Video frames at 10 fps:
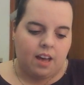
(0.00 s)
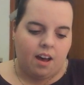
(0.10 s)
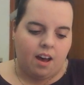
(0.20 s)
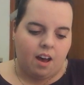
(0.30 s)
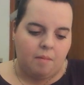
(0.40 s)
Um,
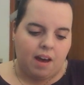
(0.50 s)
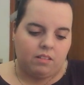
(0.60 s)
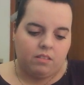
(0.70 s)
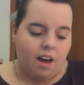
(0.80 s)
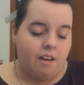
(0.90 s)
I
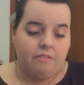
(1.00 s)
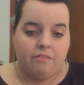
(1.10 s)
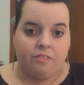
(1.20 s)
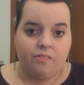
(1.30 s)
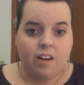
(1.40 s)

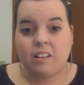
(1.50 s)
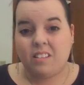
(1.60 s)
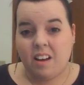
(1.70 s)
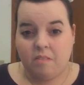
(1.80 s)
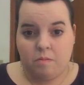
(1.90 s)
love I
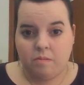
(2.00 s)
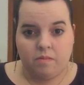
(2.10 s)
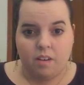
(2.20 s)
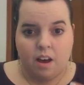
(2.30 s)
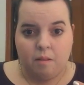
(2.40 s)
love
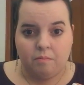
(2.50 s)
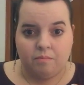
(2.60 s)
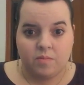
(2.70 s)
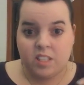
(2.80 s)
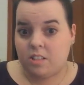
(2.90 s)

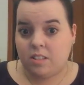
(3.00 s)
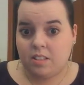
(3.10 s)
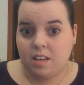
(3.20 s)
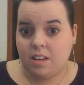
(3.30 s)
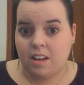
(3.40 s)
um,
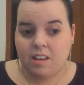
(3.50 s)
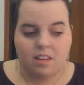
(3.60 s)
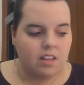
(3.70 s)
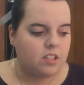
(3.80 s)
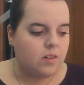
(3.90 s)
citrusy anything.